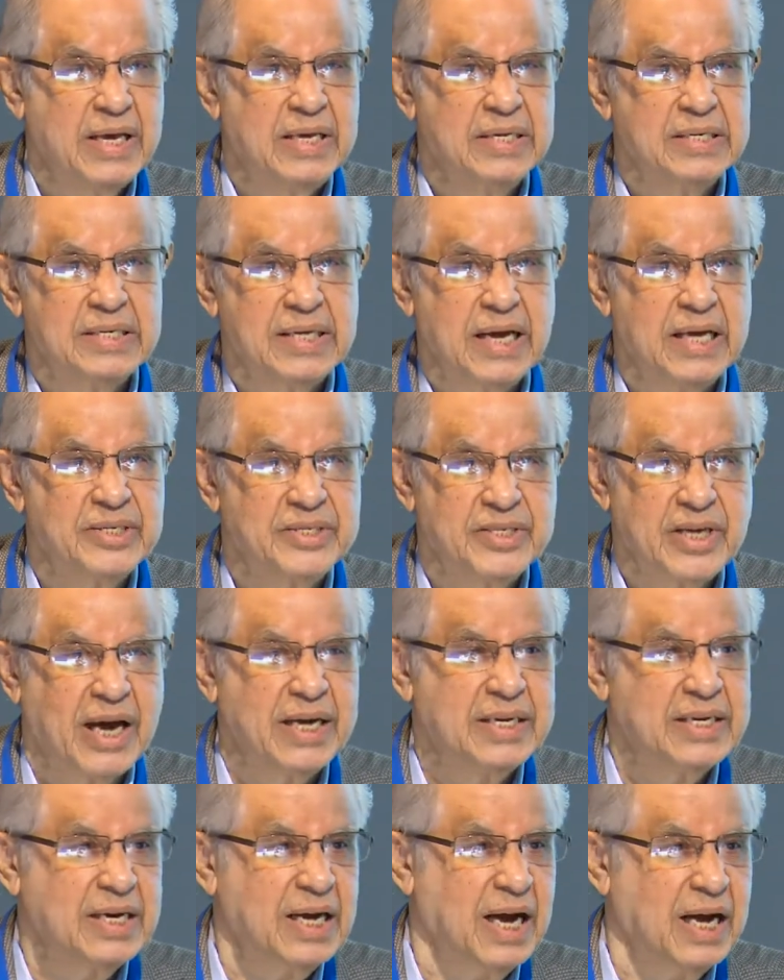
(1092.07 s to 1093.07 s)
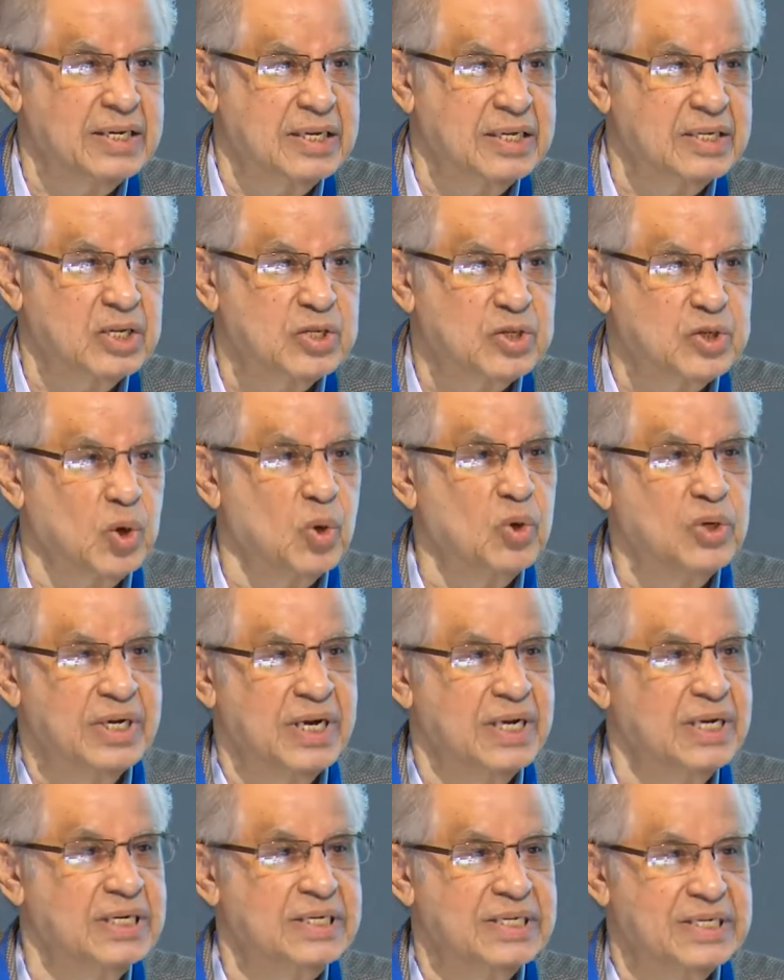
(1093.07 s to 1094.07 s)
is that China under the Song
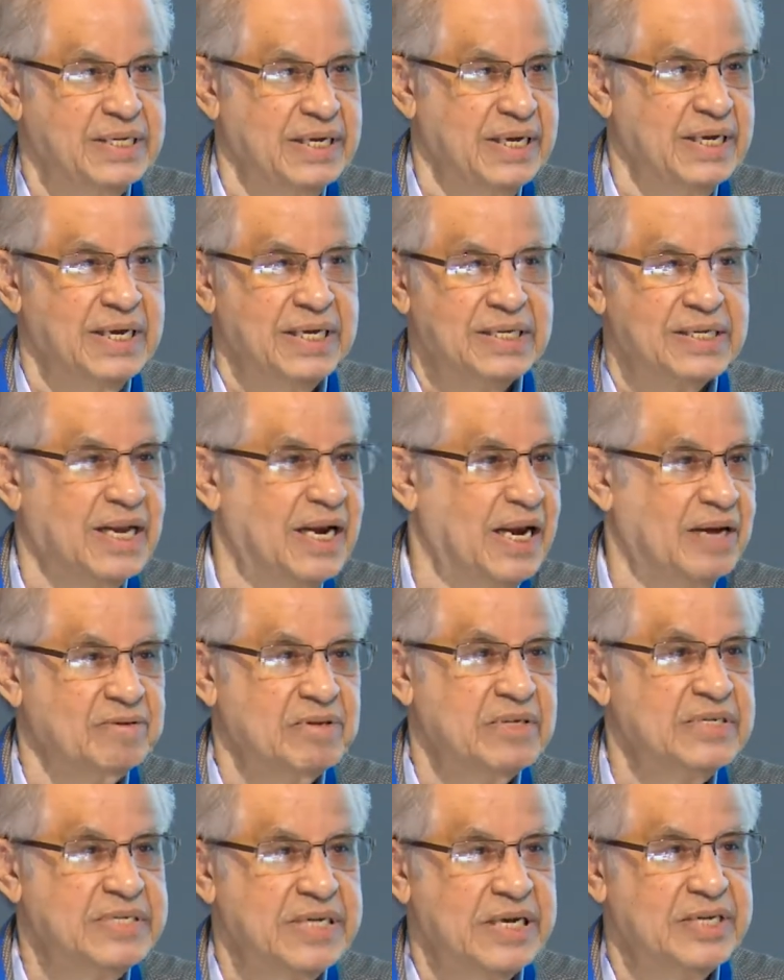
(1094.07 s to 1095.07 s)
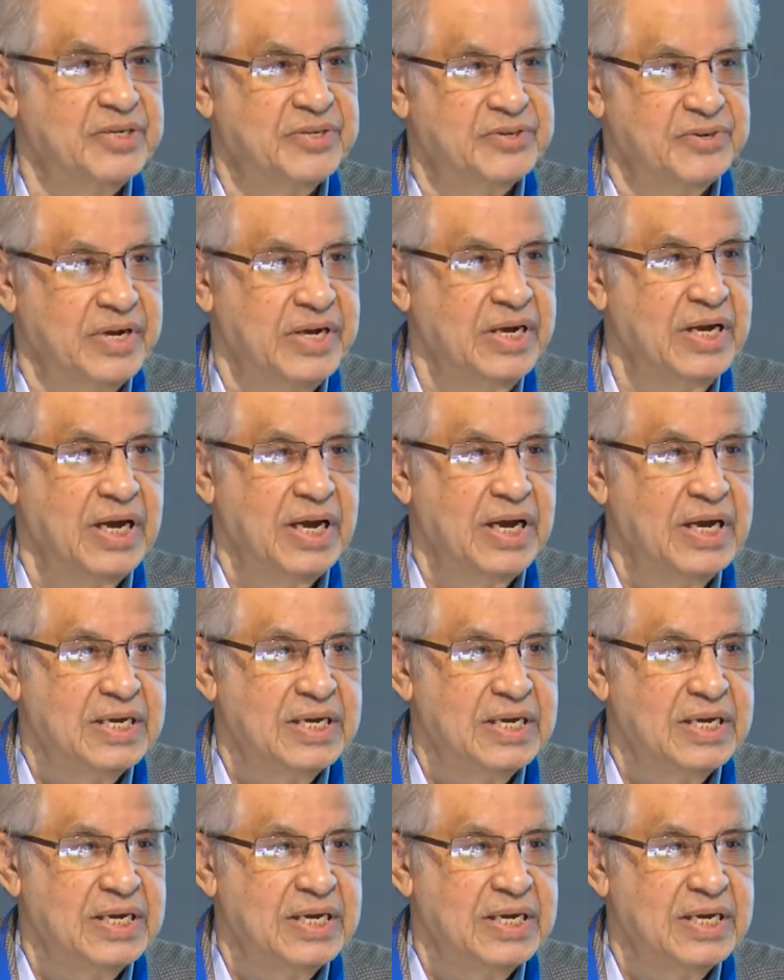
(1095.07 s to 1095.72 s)
dynasty in the 11th century